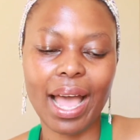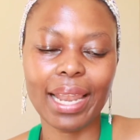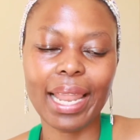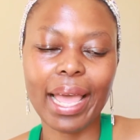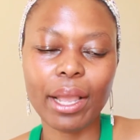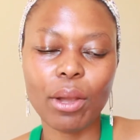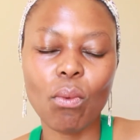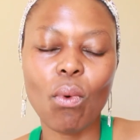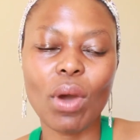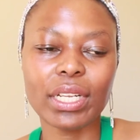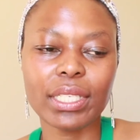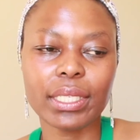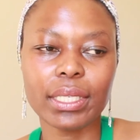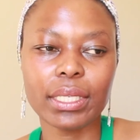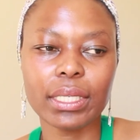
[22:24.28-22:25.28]
like
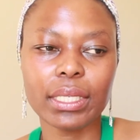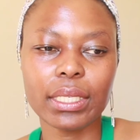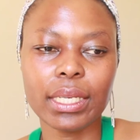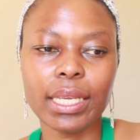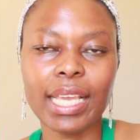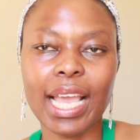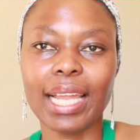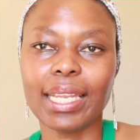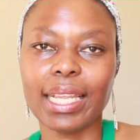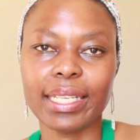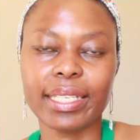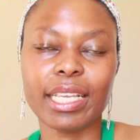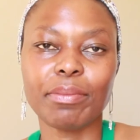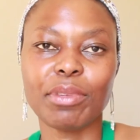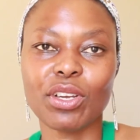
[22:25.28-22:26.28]
what Iyanla
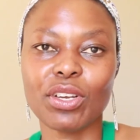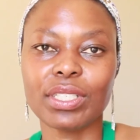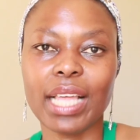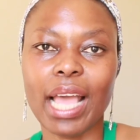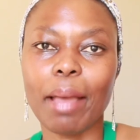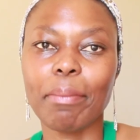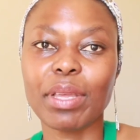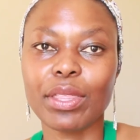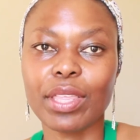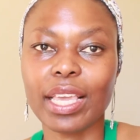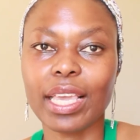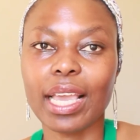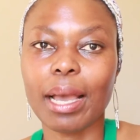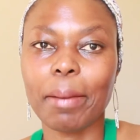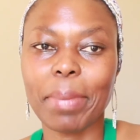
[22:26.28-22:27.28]
said, because it had me
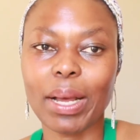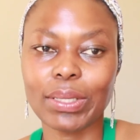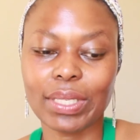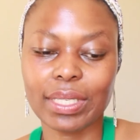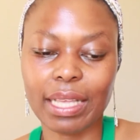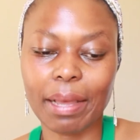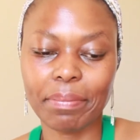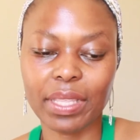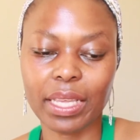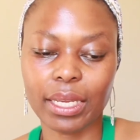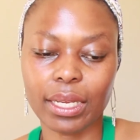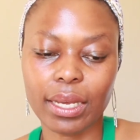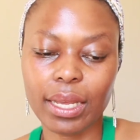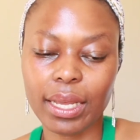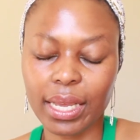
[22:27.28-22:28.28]
thinking about
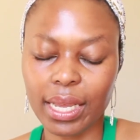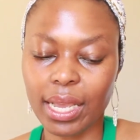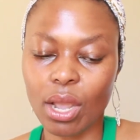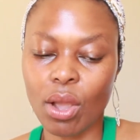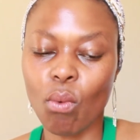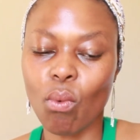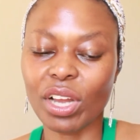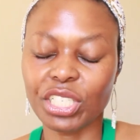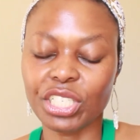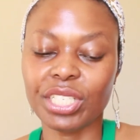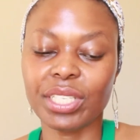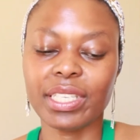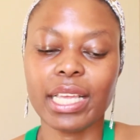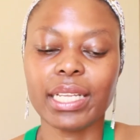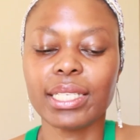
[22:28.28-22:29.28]
something, what she
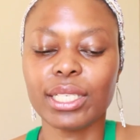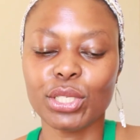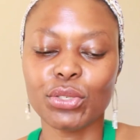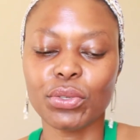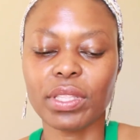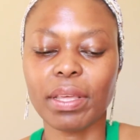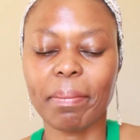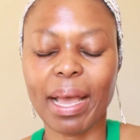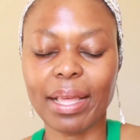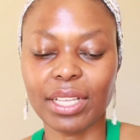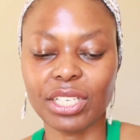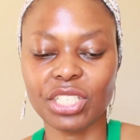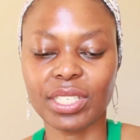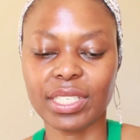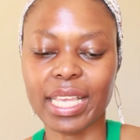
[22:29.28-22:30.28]
said to the mother.
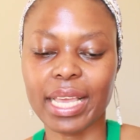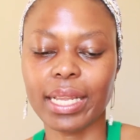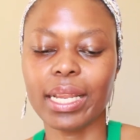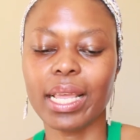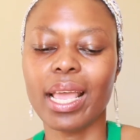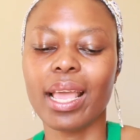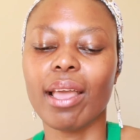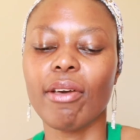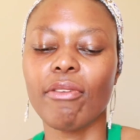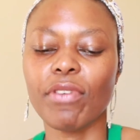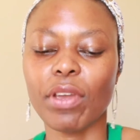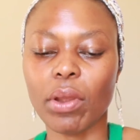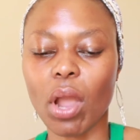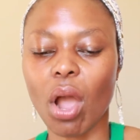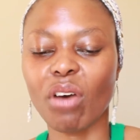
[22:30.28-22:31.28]
She said,
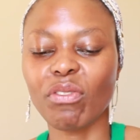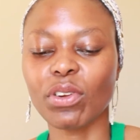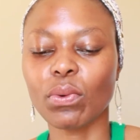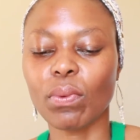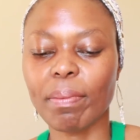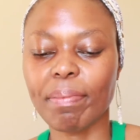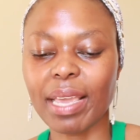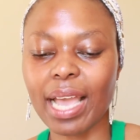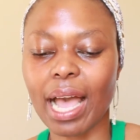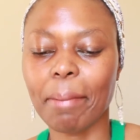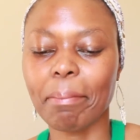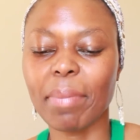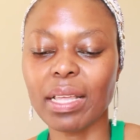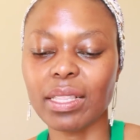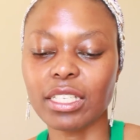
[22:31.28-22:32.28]
very often we
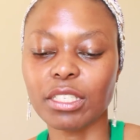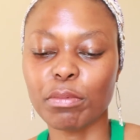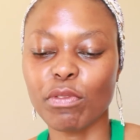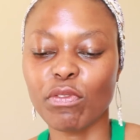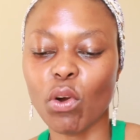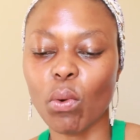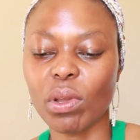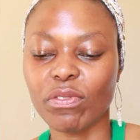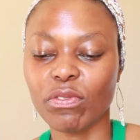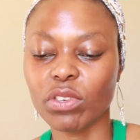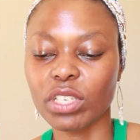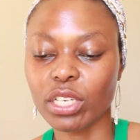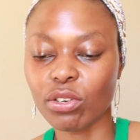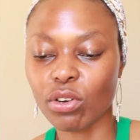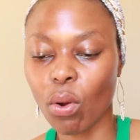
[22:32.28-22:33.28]
become mothers before we
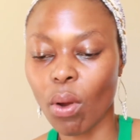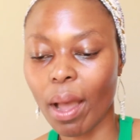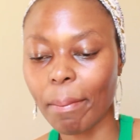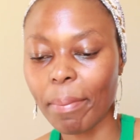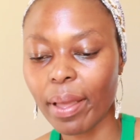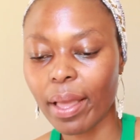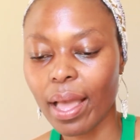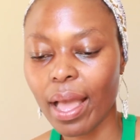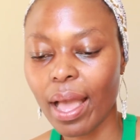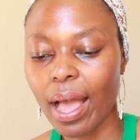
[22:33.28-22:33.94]
fully grow up